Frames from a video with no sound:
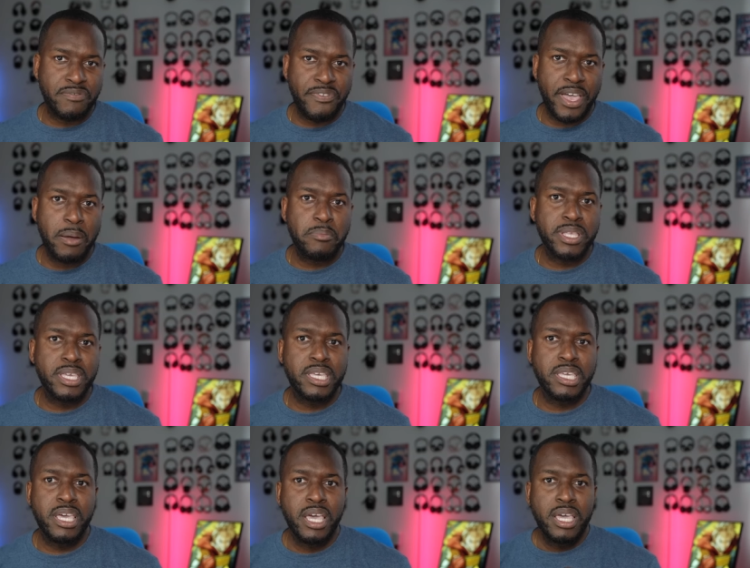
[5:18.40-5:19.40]
to
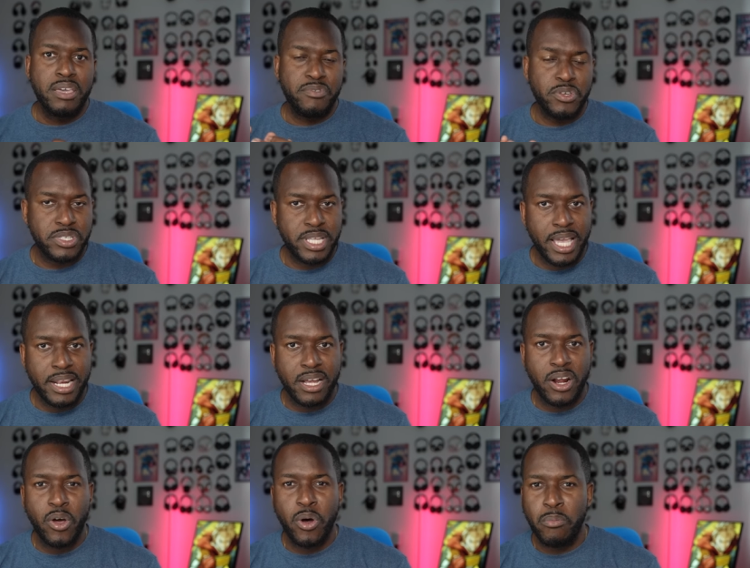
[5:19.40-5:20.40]
family, if you're staying at
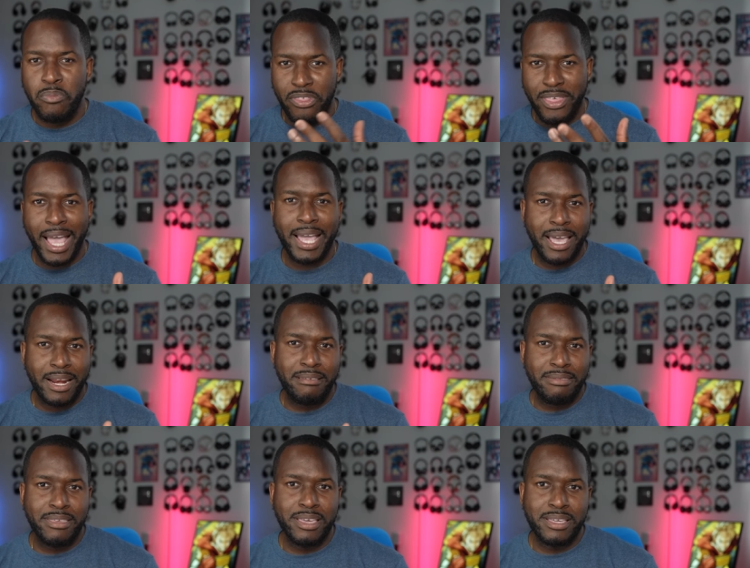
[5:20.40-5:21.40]
home, that kind
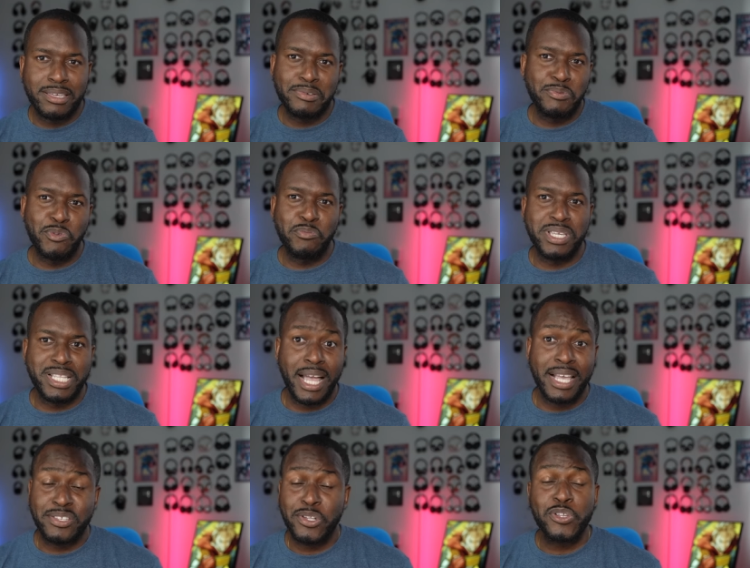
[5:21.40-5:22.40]
of thing would be
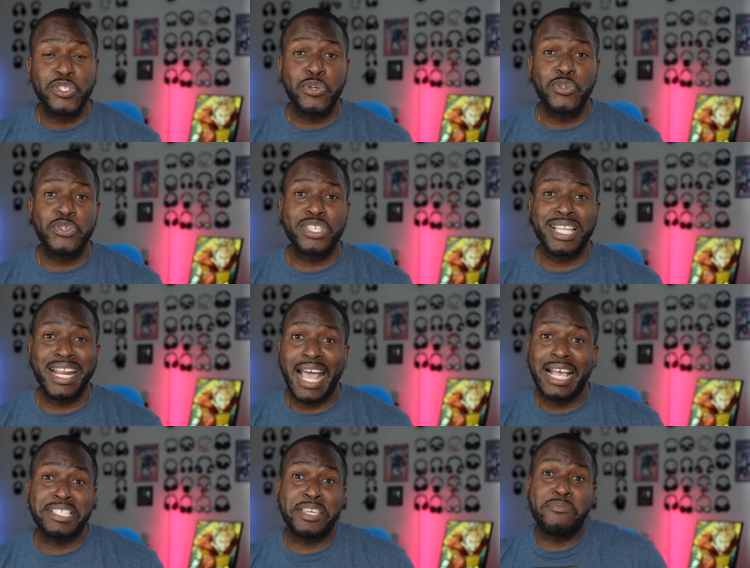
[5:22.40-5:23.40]
nice. And also using it
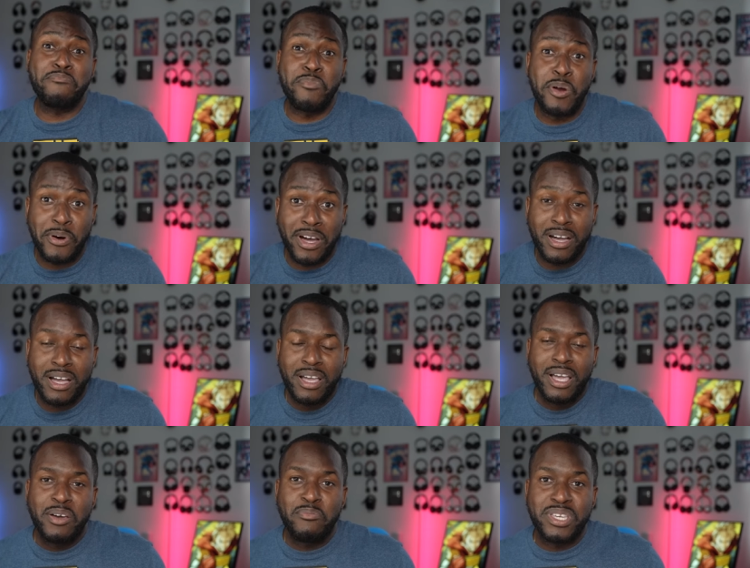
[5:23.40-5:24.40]
as a mirror,
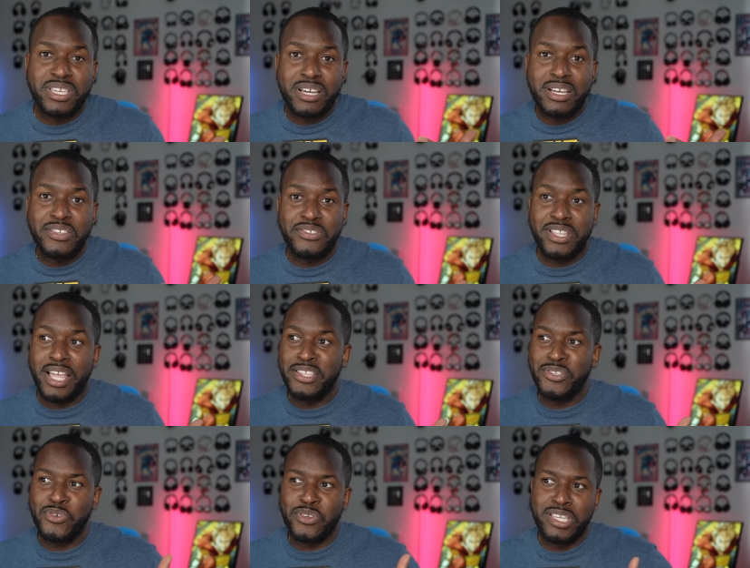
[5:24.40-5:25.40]
because
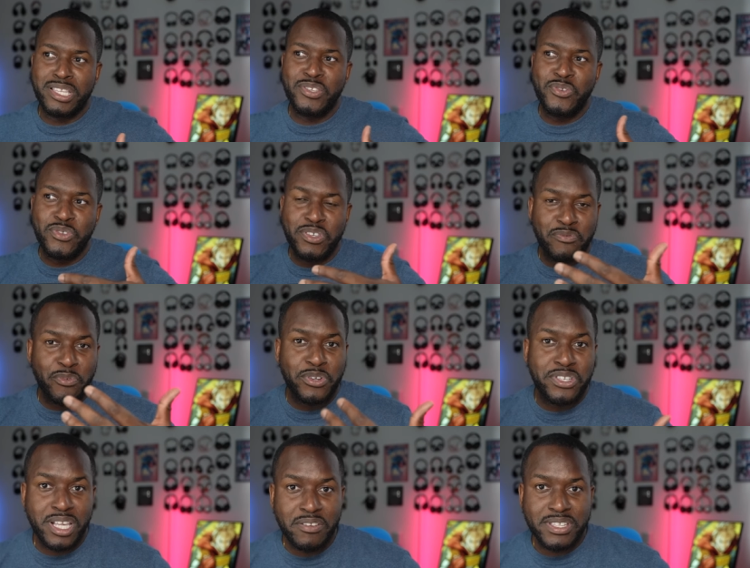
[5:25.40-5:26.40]
then you can use it for
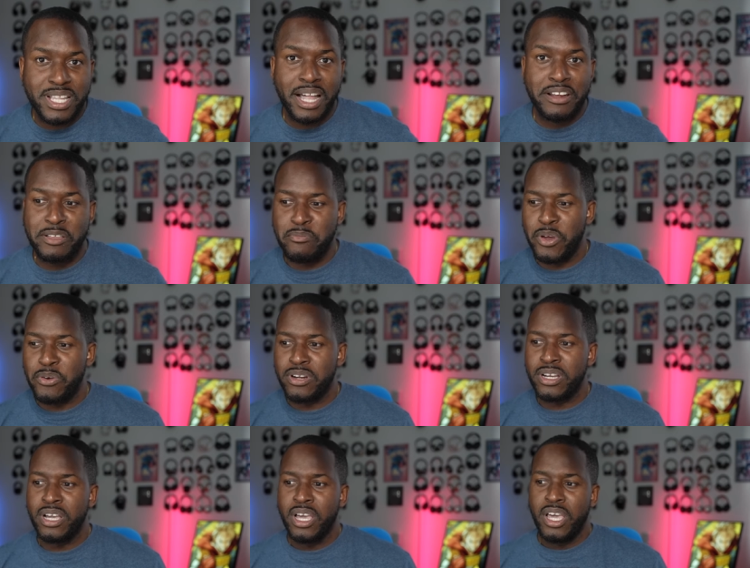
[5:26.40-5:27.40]
self-styling
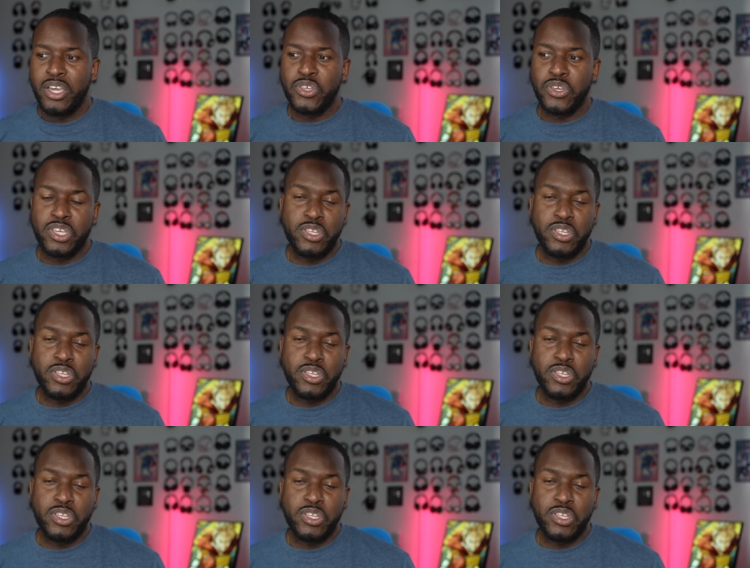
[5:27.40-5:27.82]
mirror, you